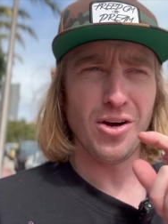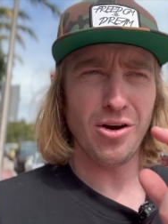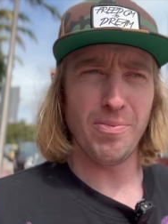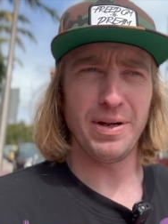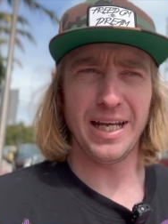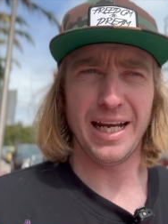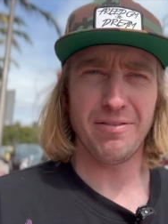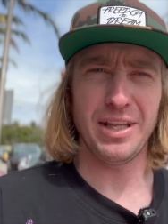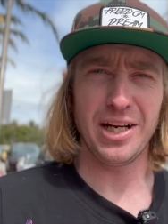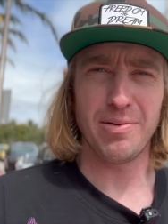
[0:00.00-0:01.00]
Hoping to
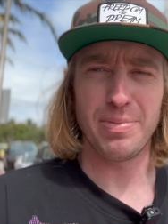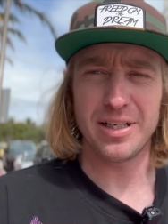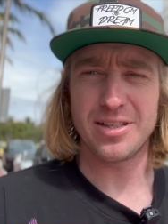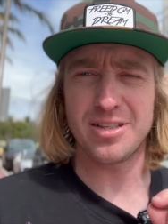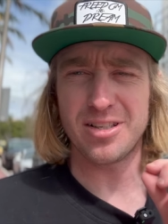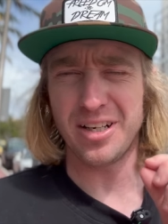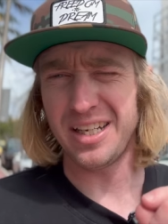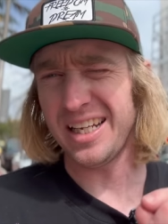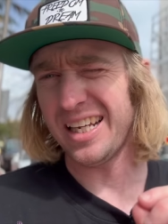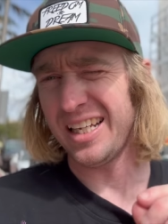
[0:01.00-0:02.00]
have that up by
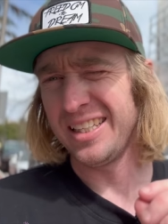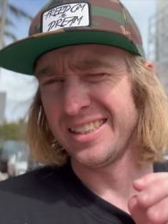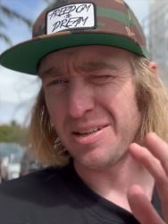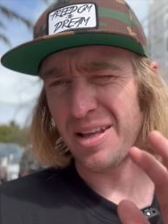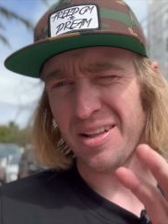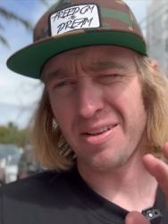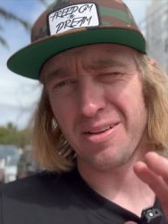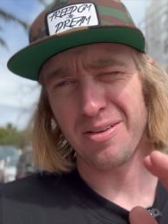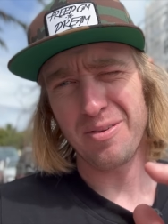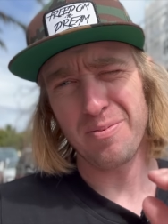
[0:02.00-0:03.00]
Sunday.
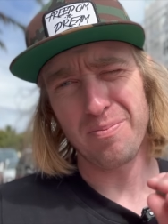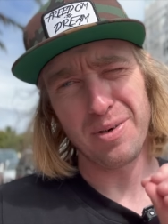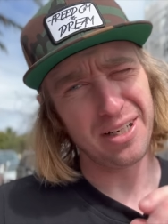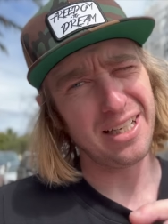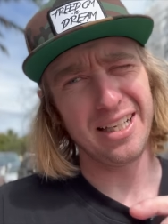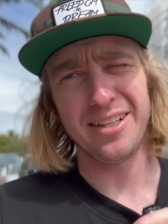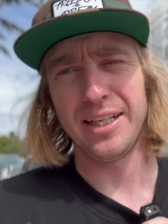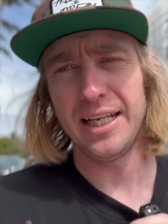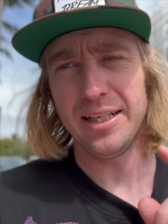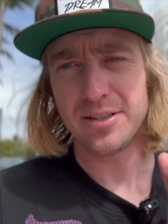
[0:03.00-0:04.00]
Monday at the
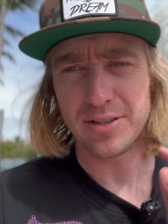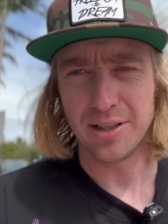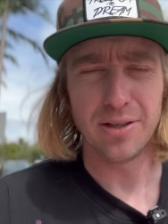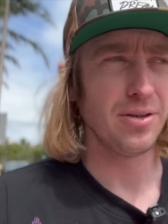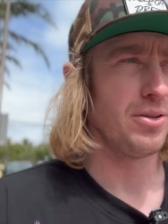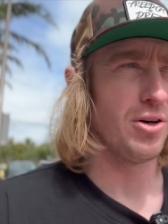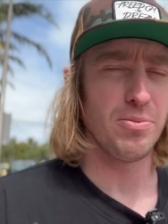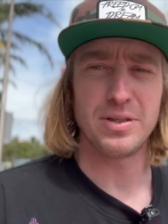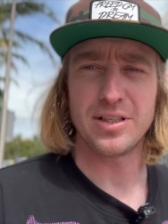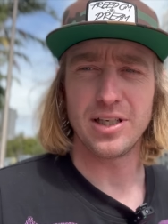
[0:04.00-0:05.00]
latest. So
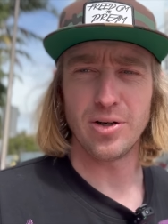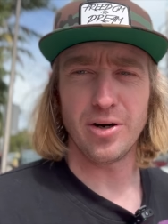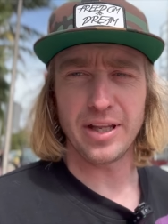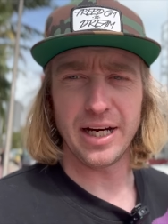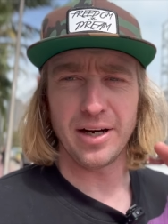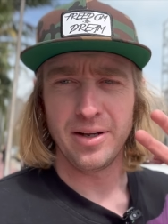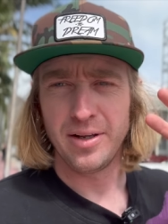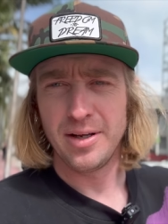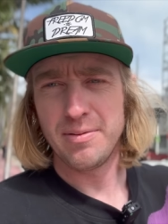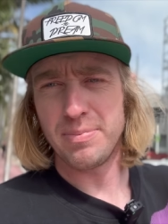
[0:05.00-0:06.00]
hope to see you all there.
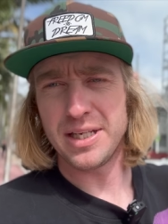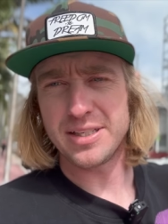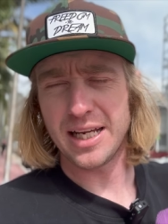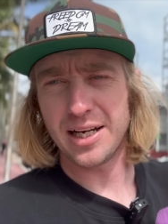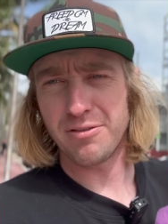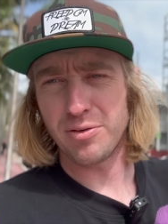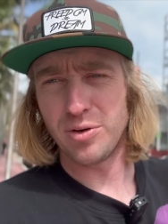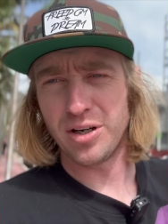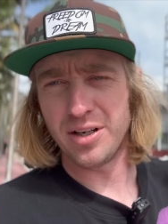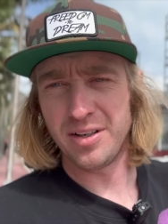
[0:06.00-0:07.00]
Peace out,
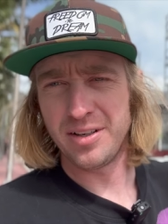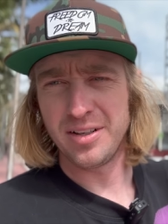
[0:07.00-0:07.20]
everyone.